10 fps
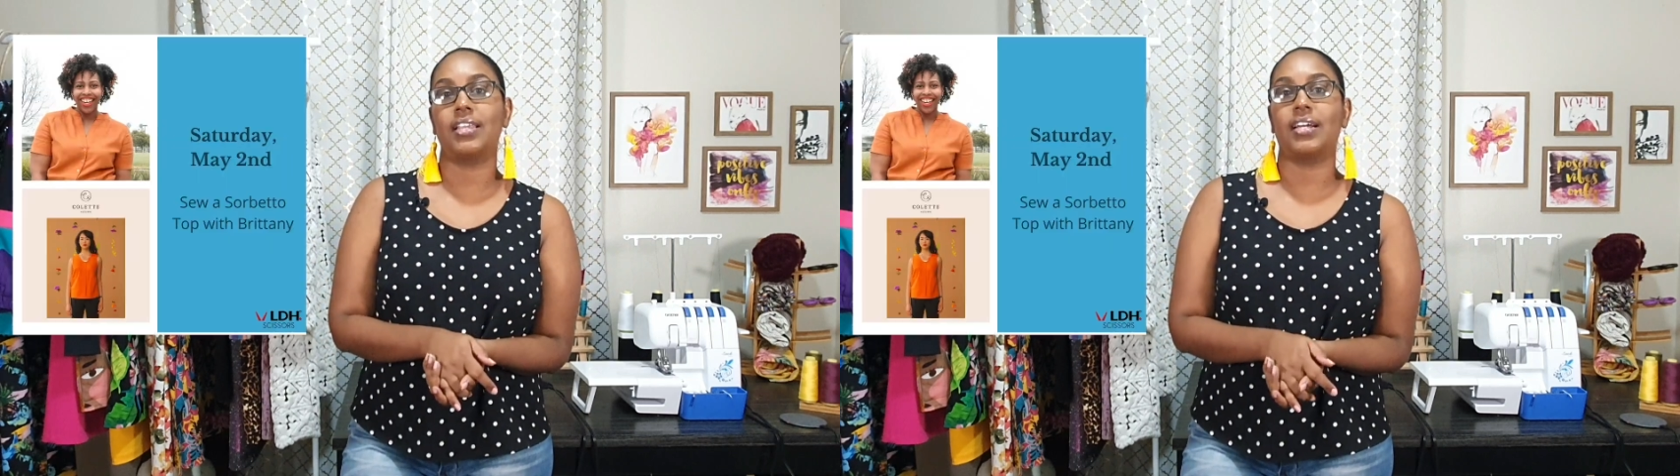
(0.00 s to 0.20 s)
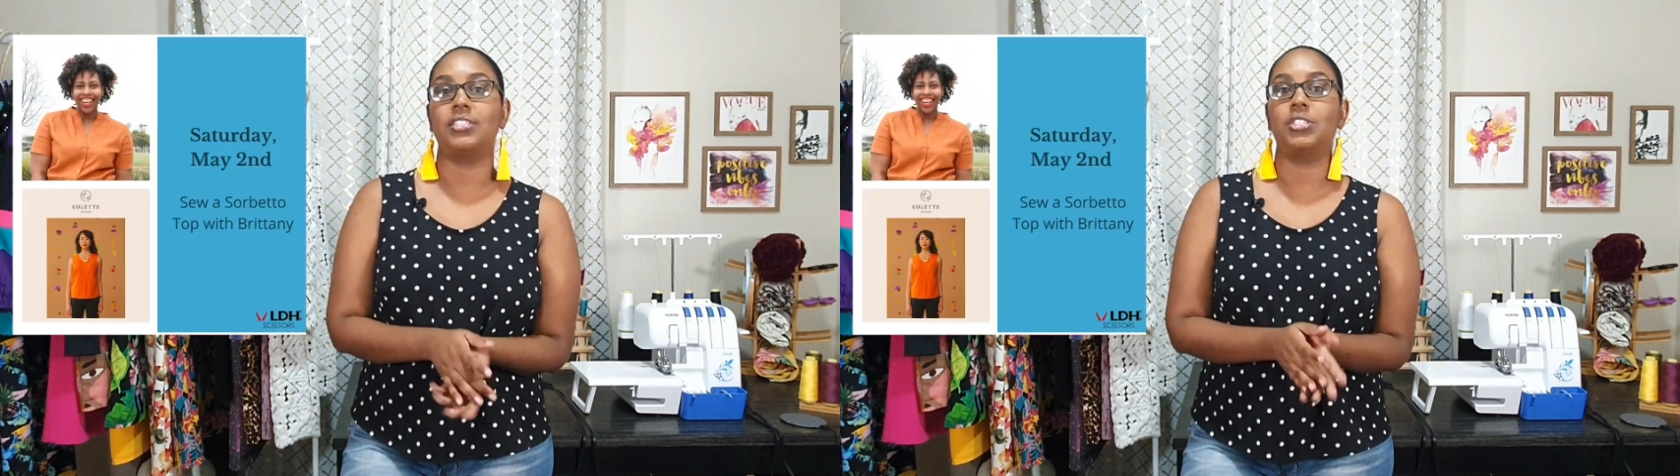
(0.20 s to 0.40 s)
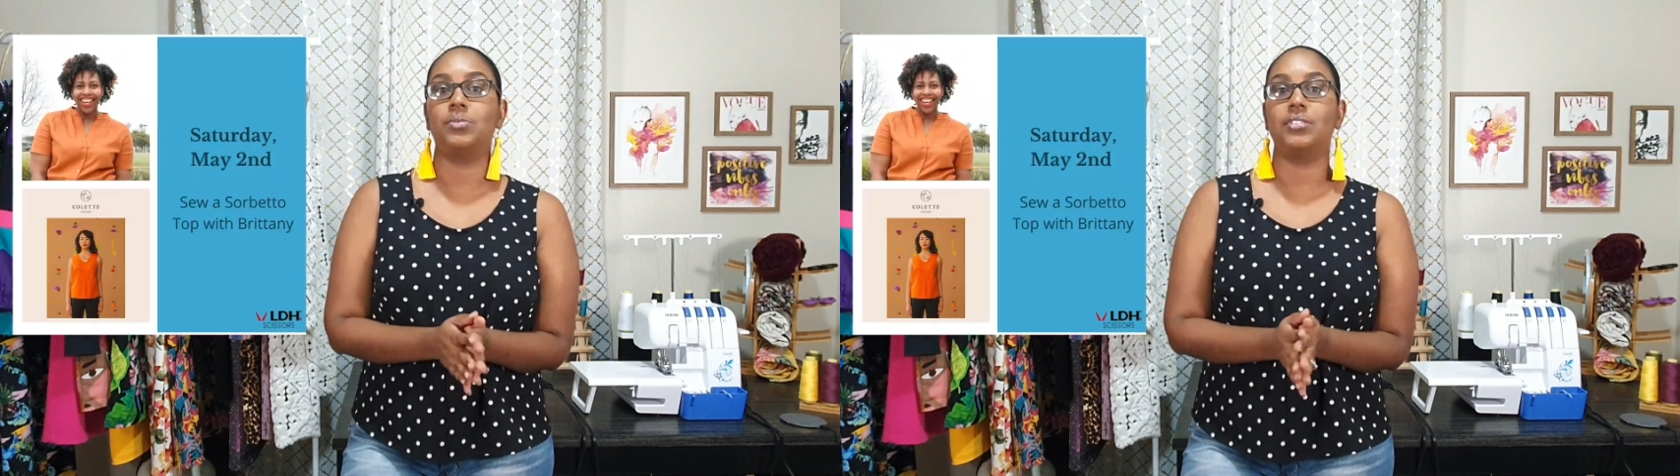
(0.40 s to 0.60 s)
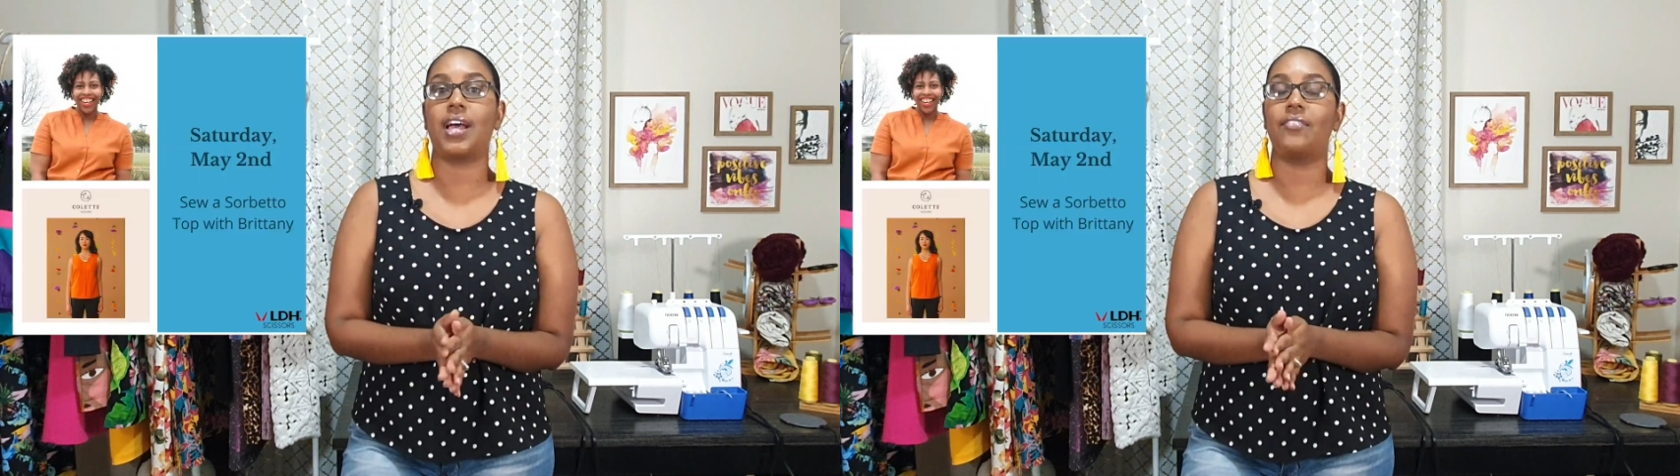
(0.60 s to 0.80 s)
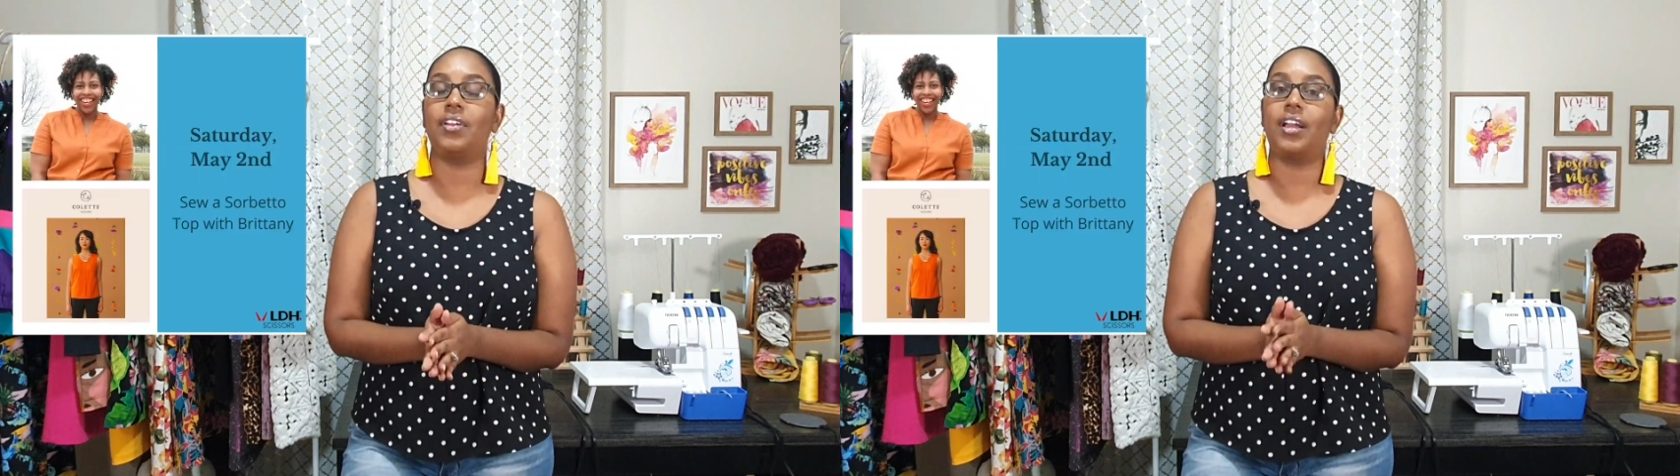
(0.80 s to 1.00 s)
that she was
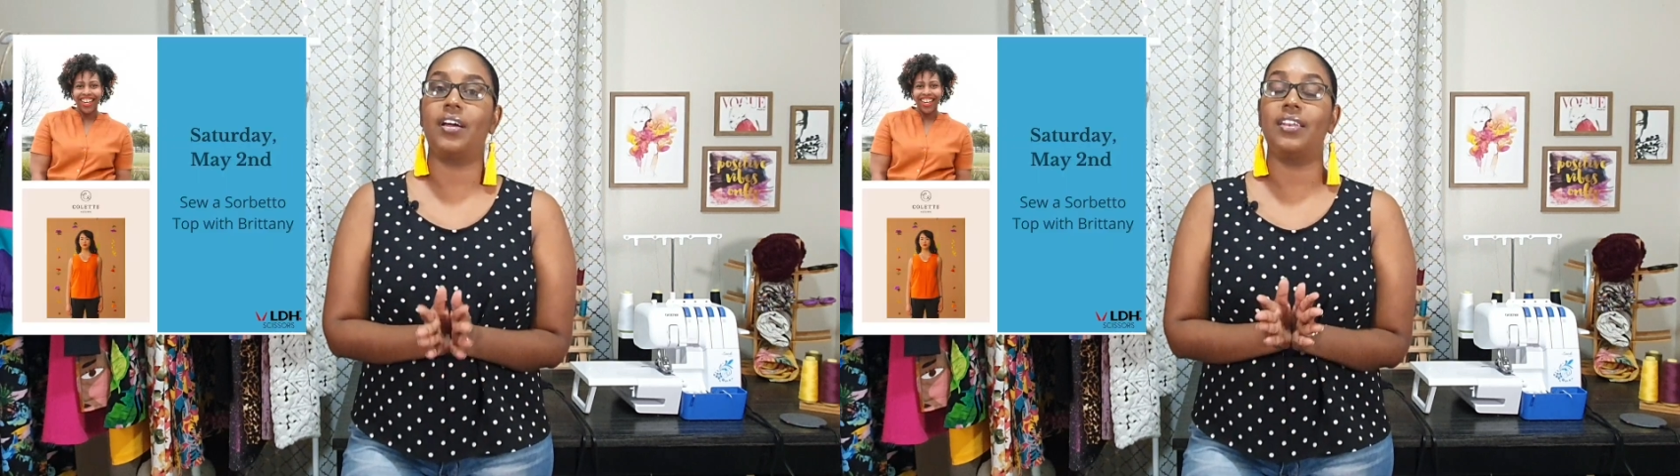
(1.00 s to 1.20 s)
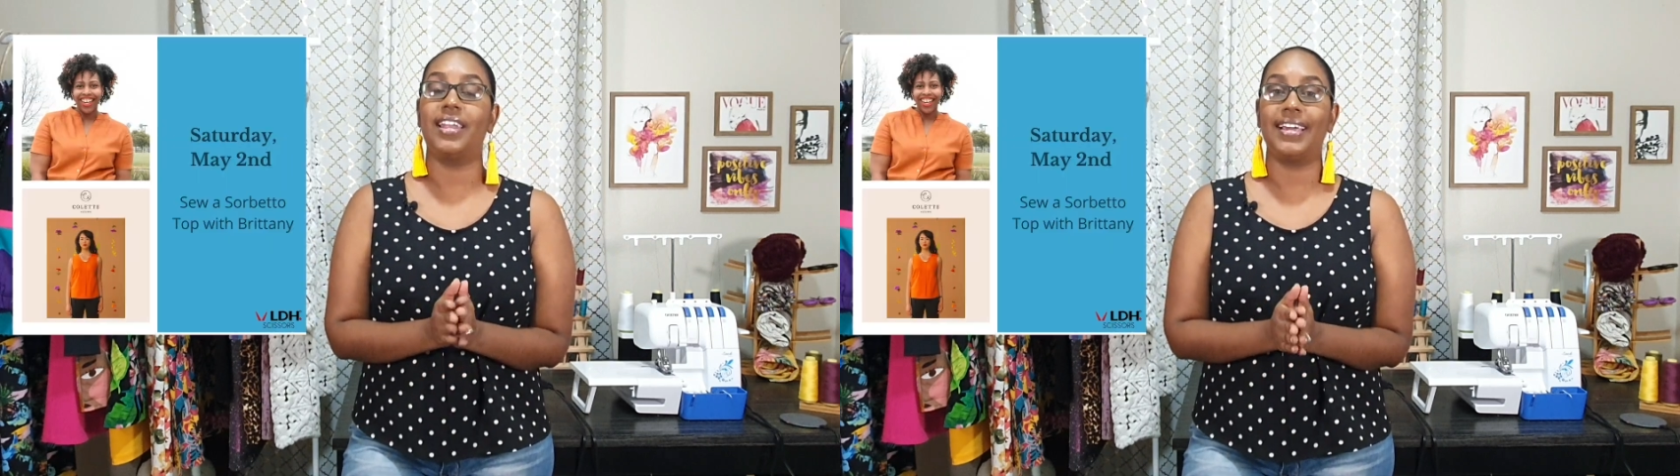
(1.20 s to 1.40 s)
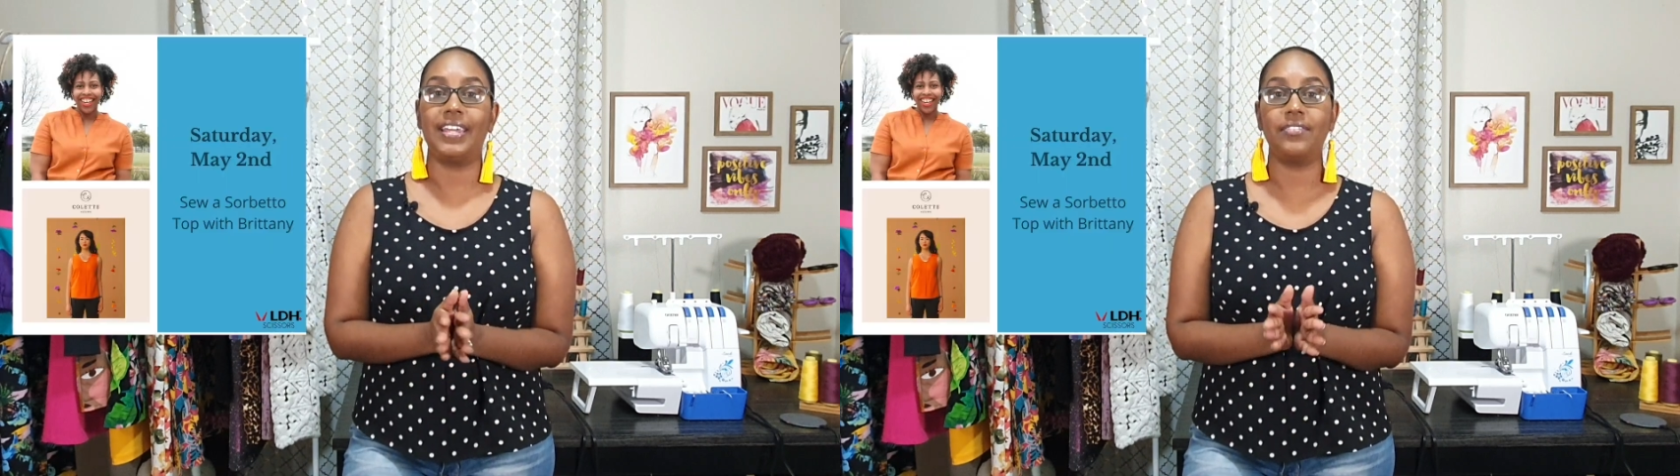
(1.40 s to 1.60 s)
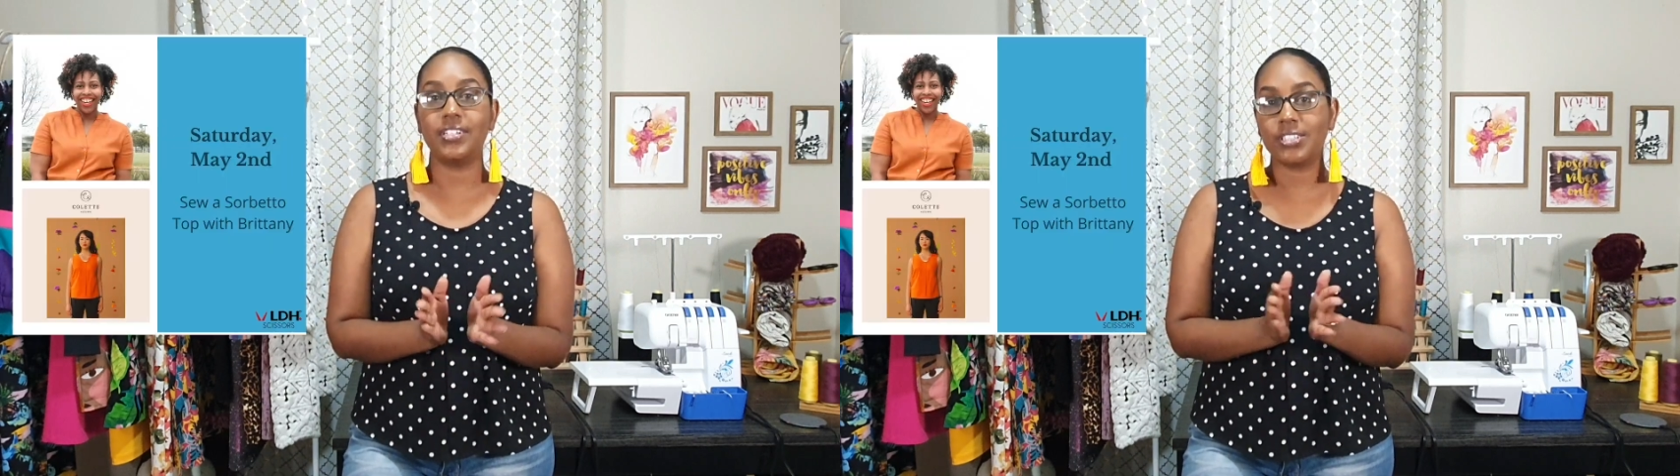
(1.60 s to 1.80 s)
having a live